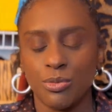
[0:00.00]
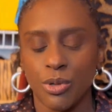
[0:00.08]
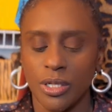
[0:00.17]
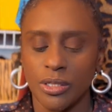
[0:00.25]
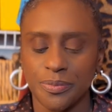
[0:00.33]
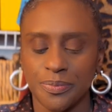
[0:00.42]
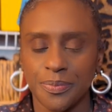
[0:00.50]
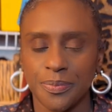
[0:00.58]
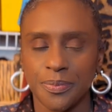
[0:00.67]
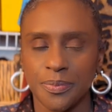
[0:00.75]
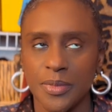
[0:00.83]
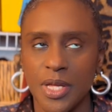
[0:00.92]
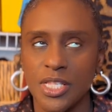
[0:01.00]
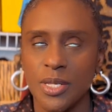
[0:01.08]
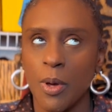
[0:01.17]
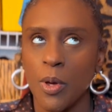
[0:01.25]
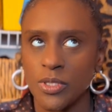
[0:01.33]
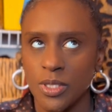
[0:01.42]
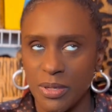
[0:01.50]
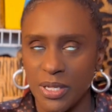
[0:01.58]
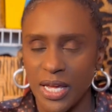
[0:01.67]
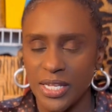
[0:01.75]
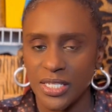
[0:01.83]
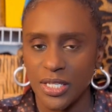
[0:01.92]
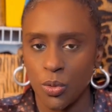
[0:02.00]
Well, it's supposed to be nicely